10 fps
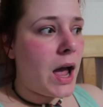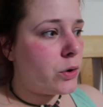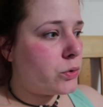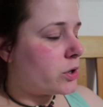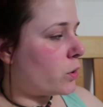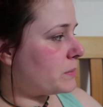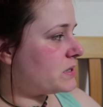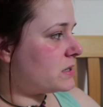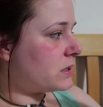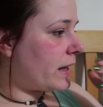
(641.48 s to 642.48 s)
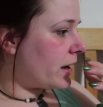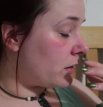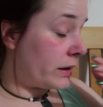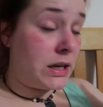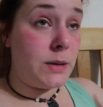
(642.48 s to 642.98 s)
And although I'm still
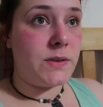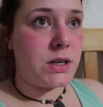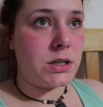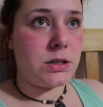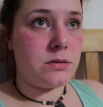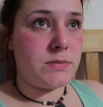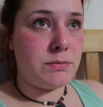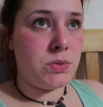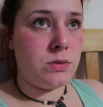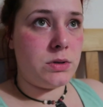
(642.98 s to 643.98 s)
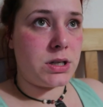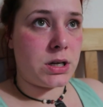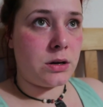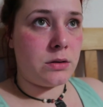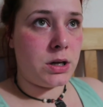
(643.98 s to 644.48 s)
like, I keep forgetting to do my mood
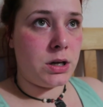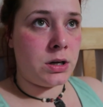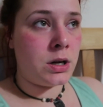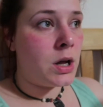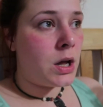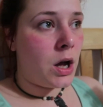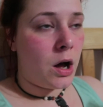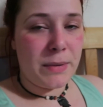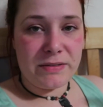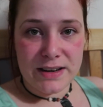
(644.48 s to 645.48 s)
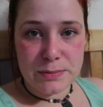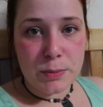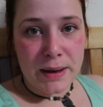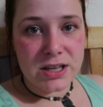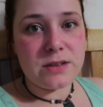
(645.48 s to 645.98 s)
diary on my
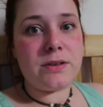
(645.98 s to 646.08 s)
Facebook page.